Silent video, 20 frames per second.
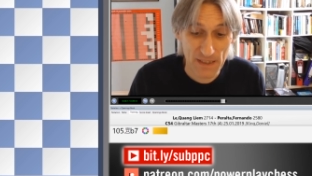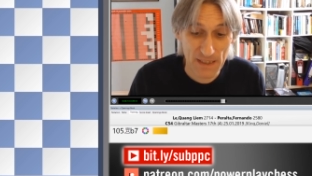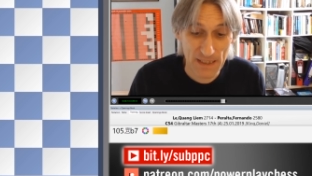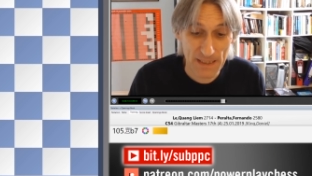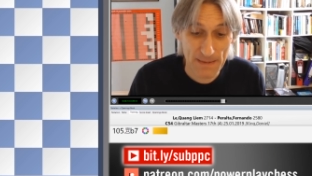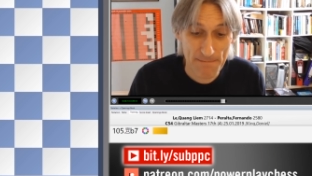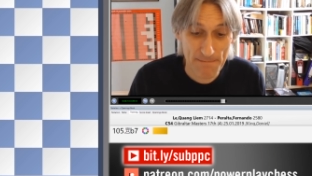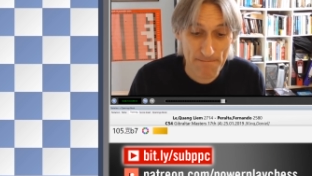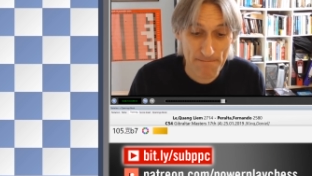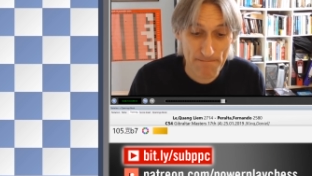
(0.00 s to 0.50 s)

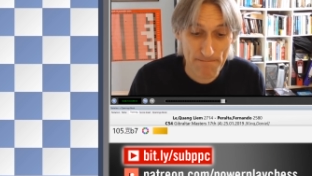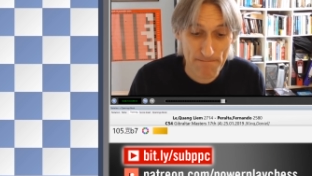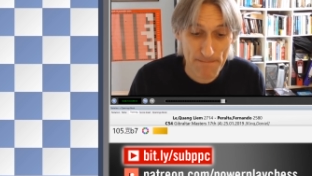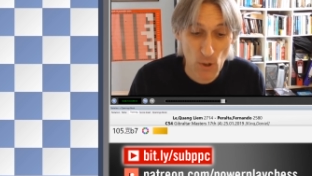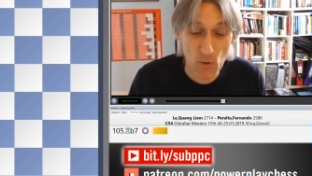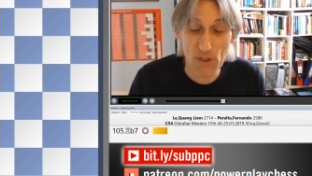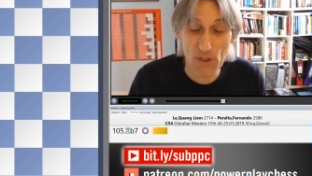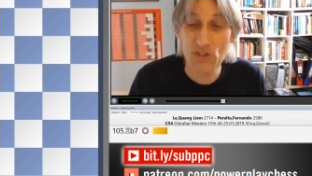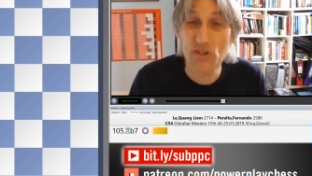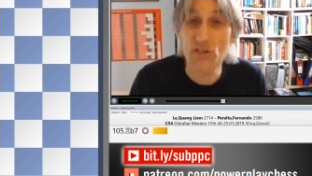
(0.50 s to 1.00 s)
Um,
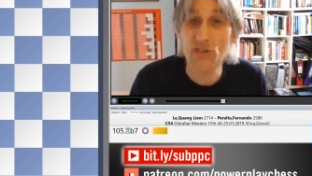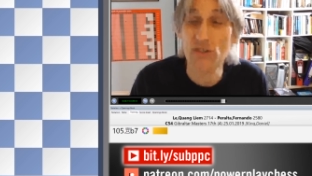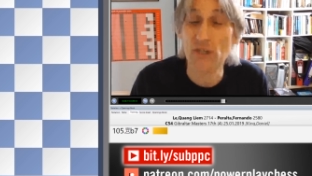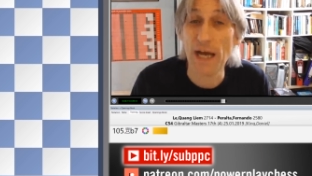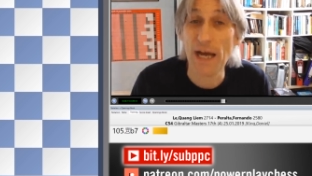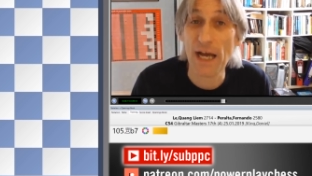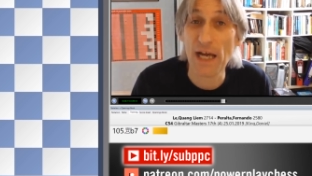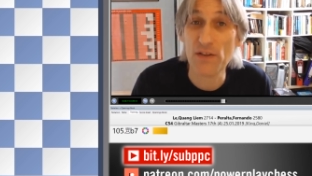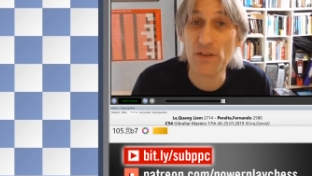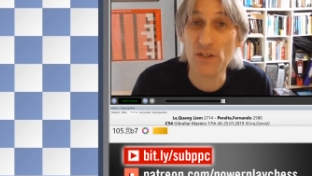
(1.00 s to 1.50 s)
oh, I should
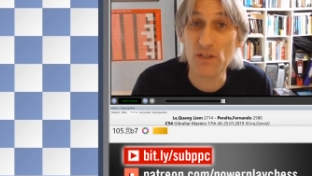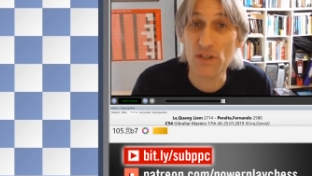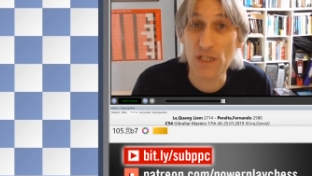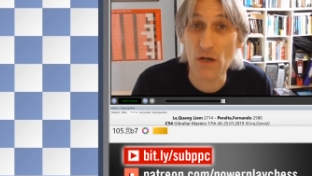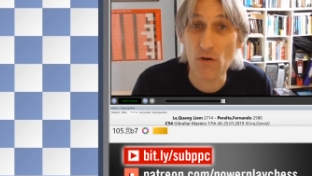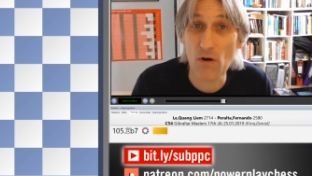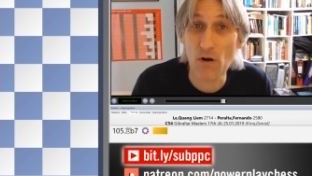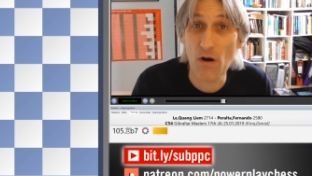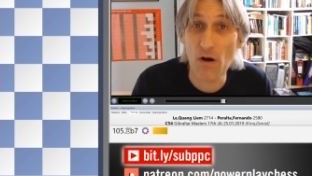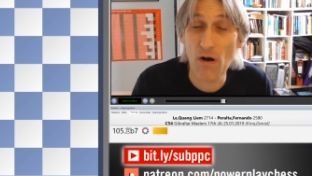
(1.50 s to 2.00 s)
add that
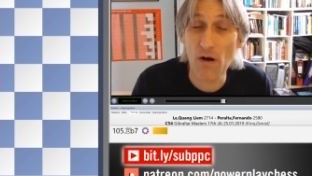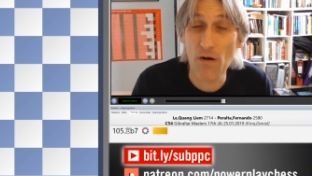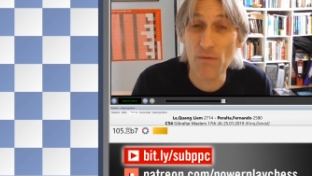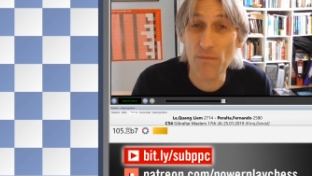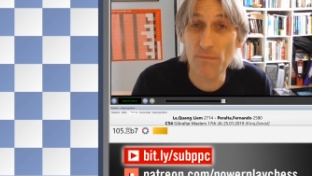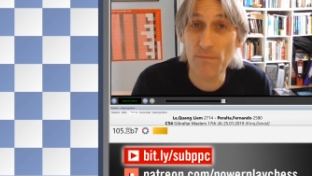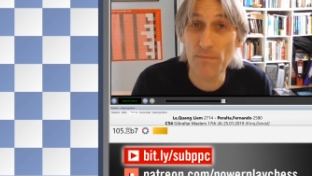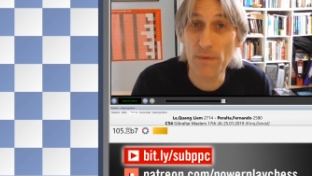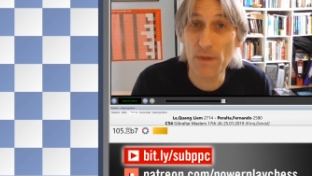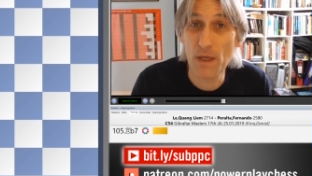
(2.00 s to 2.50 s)
there are
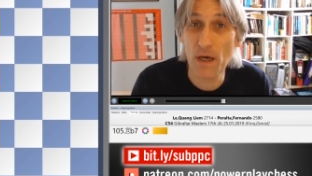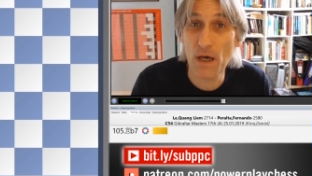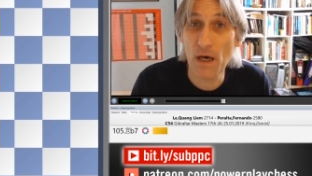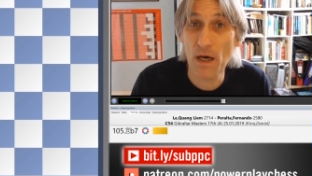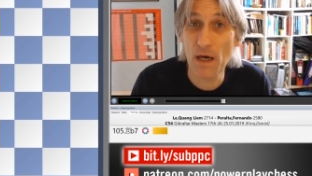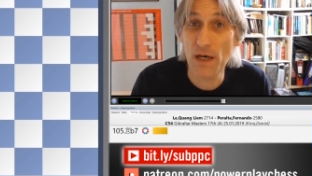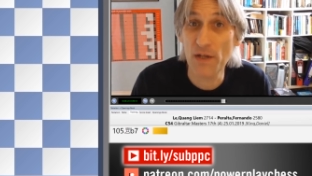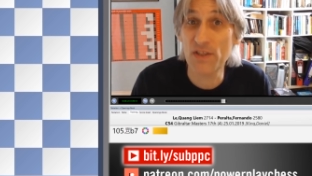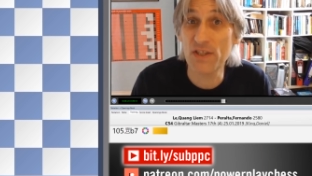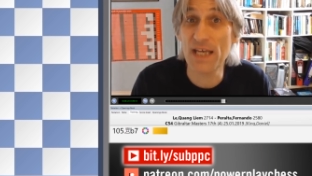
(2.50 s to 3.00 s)

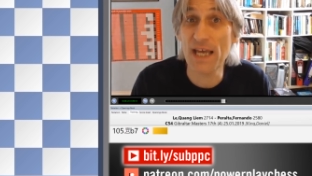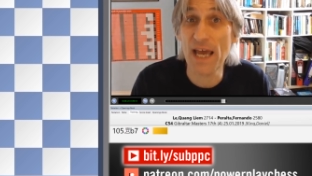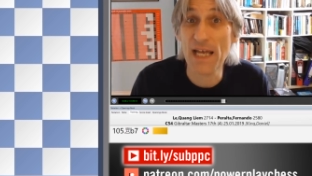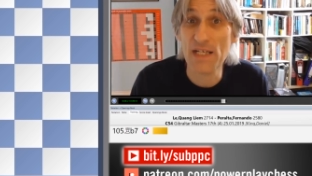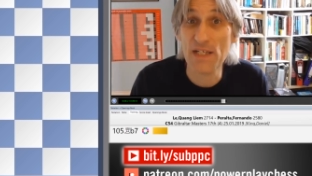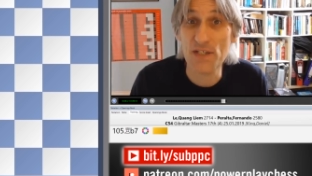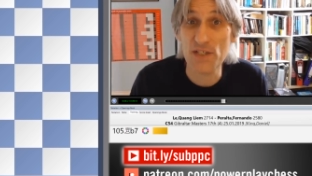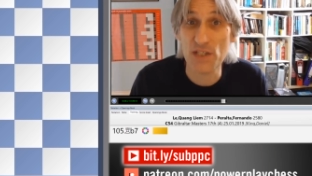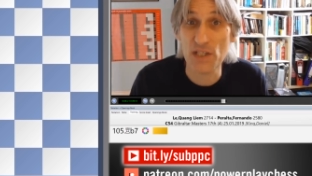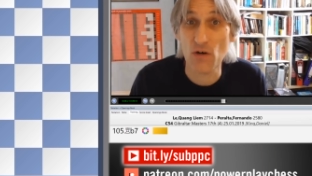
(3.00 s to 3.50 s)
uh, at the
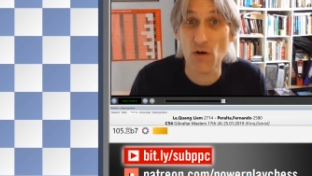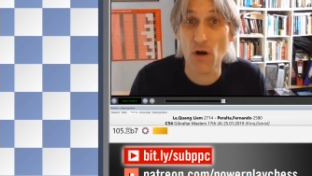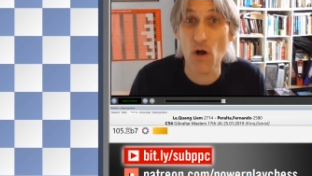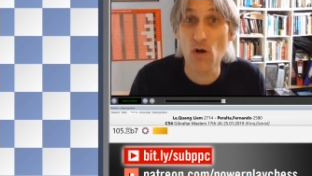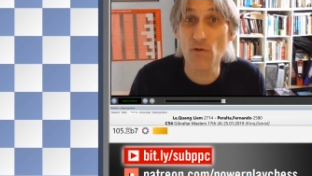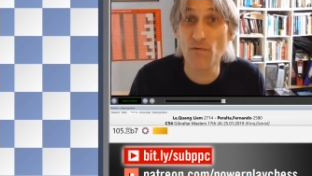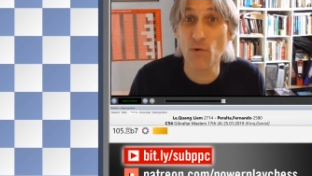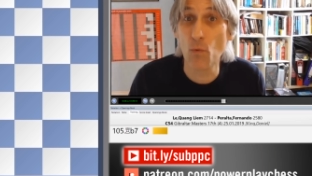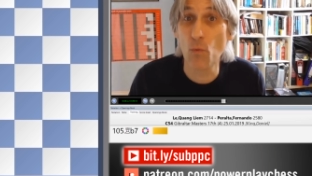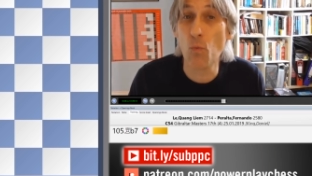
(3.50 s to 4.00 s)
end there are
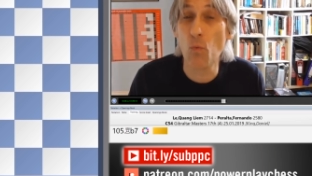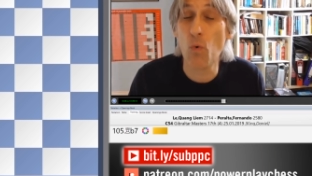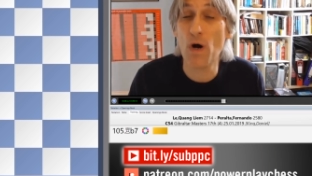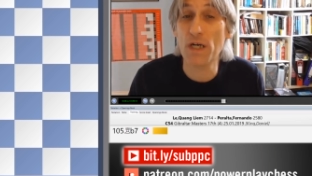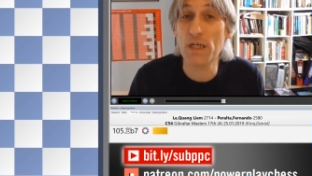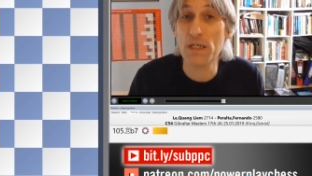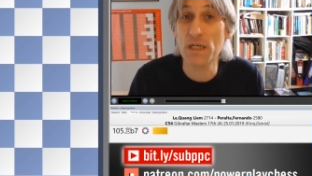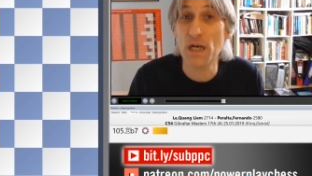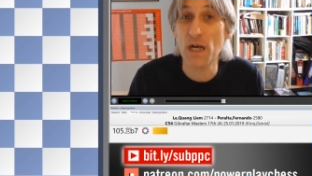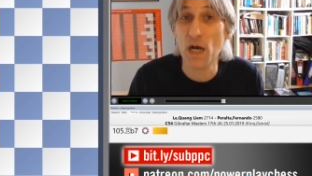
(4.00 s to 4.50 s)
over
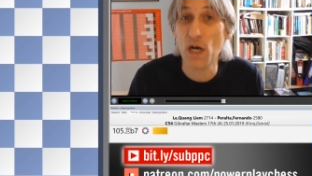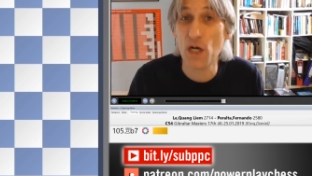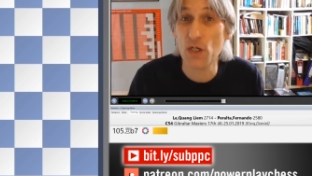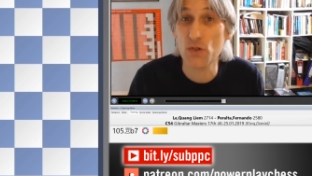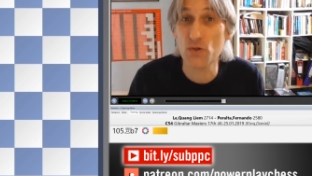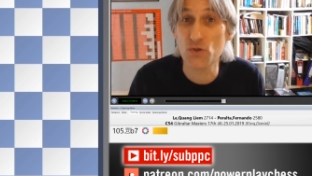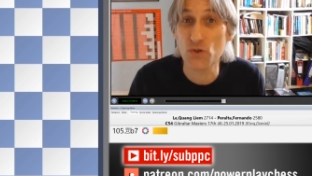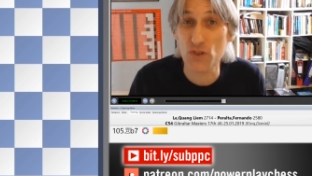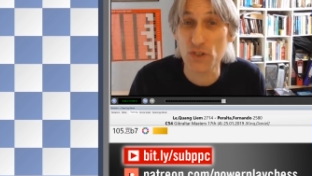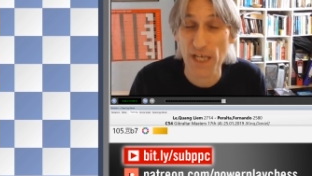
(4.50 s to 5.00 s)

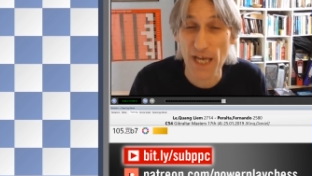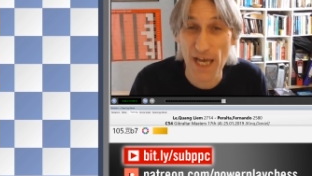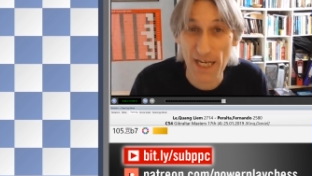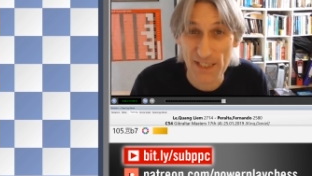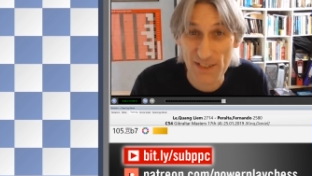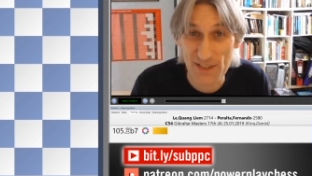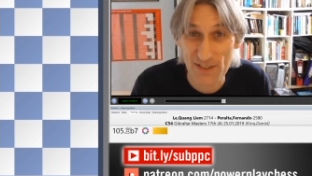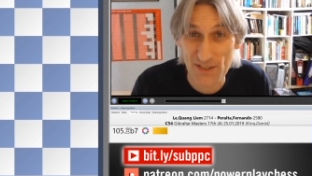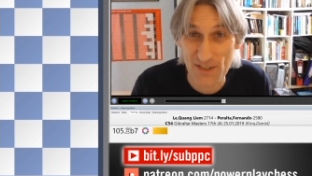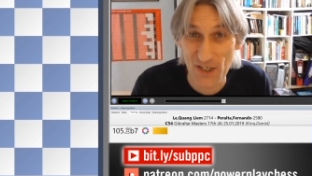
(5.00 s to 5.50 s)
100
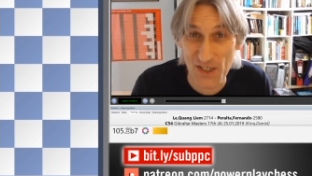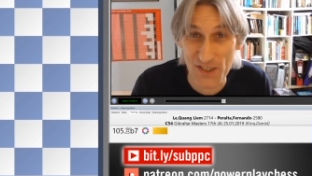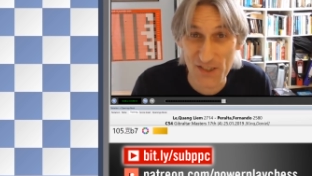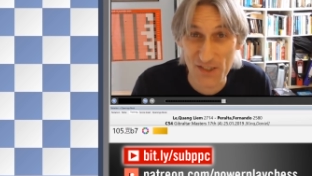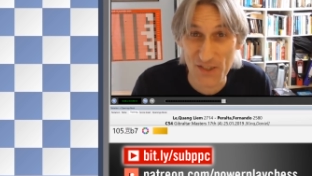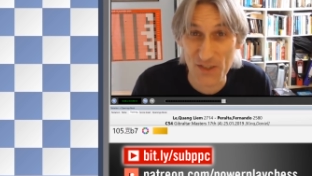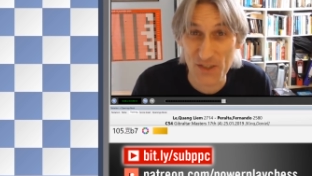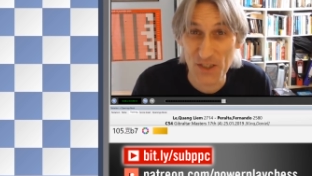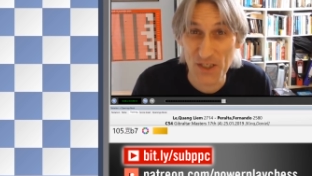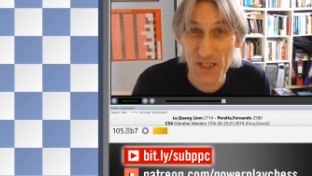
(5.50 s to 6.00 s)

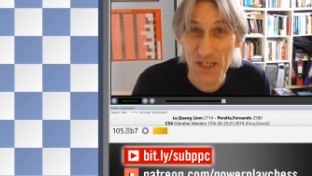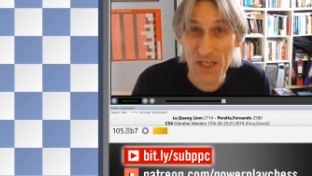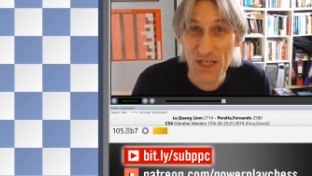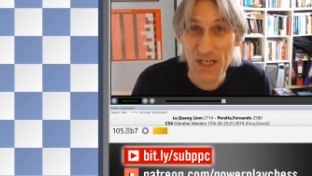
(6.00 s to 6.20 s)
exercises